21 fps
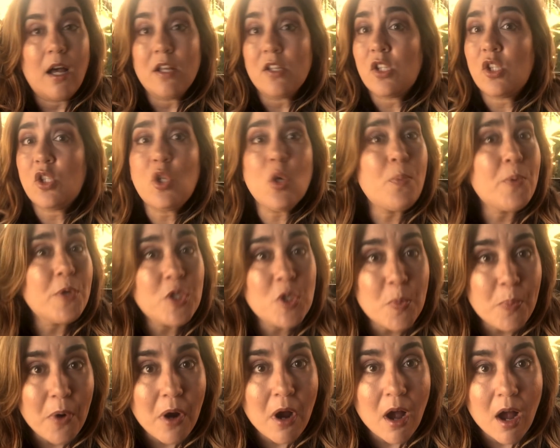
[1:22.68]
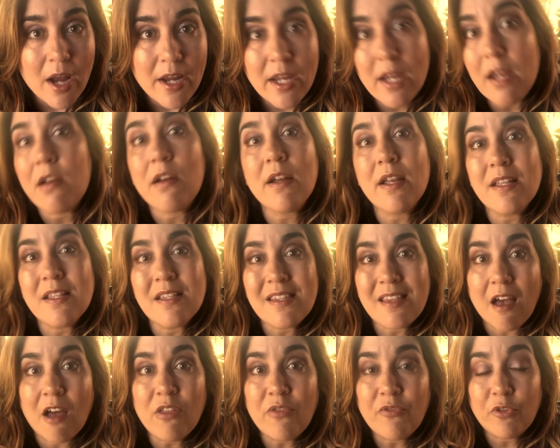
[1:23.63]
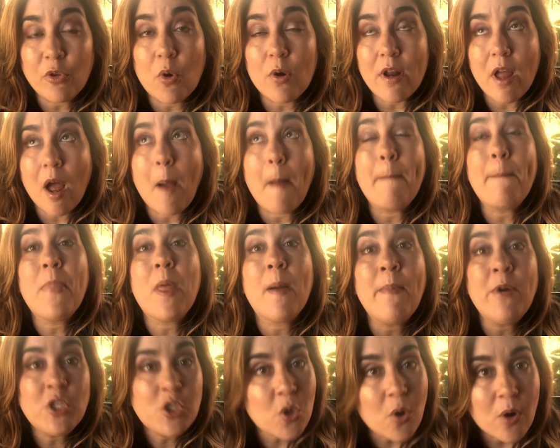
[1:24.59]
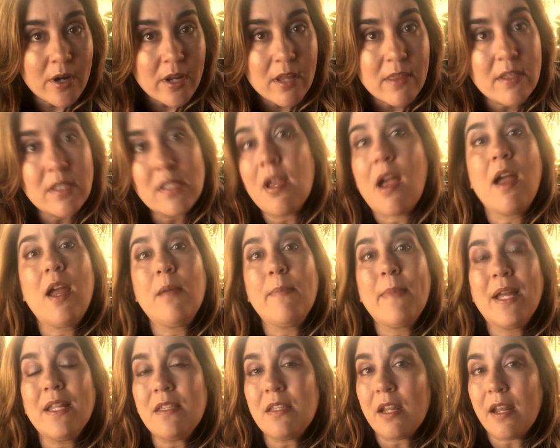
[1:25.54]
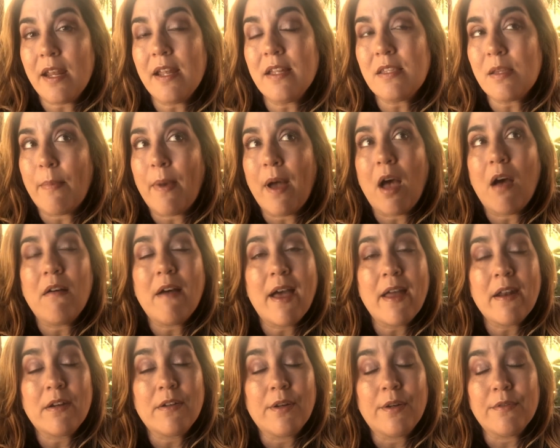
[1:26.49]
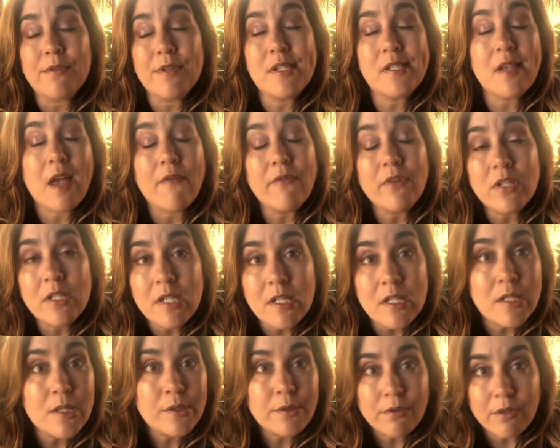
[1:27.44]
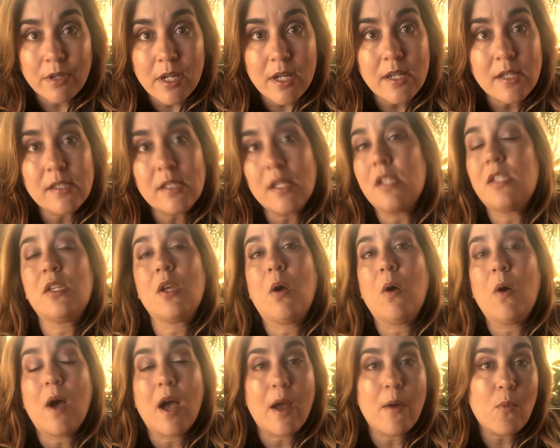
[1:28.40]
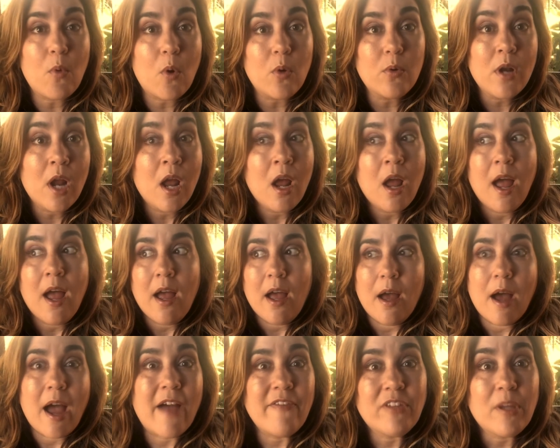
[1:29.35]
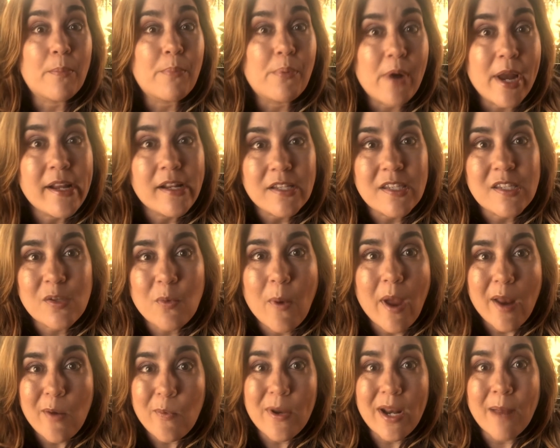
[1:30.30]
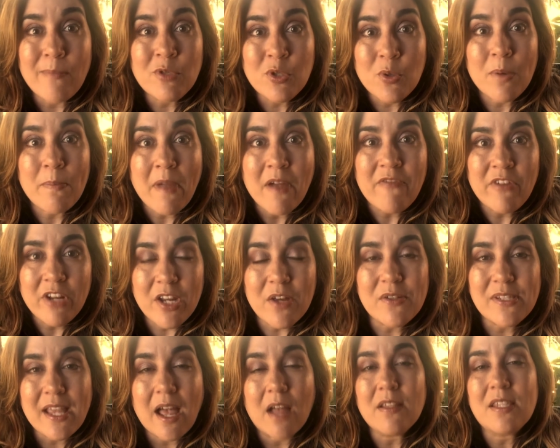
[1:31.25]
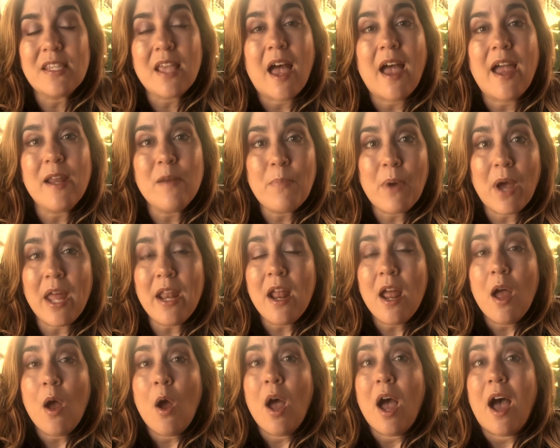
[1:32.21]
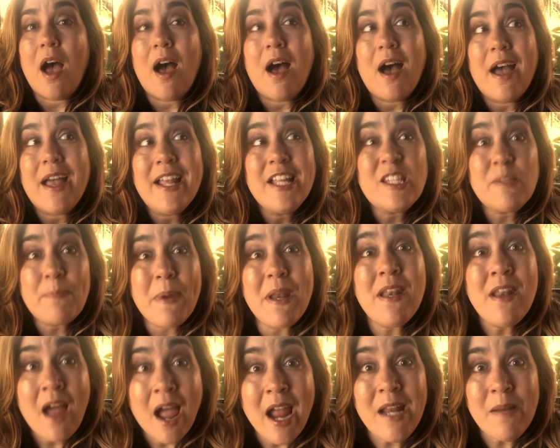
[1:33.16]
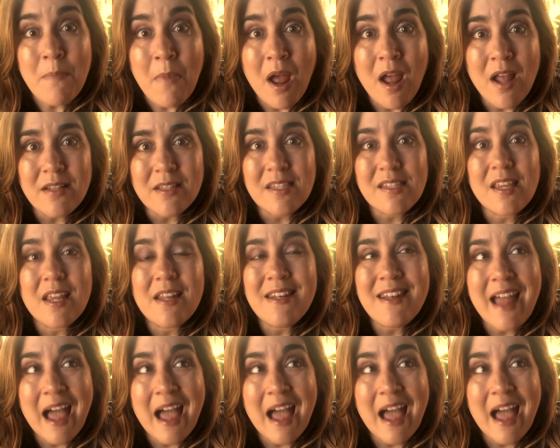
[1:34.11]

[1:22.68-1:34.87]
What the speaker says: super duper hot here in South Florida the majority of the time. And today it's about, I don't know, 70 degrees, so I won't have to break a sweat when I'm doing my videos outside. But it's been 9 months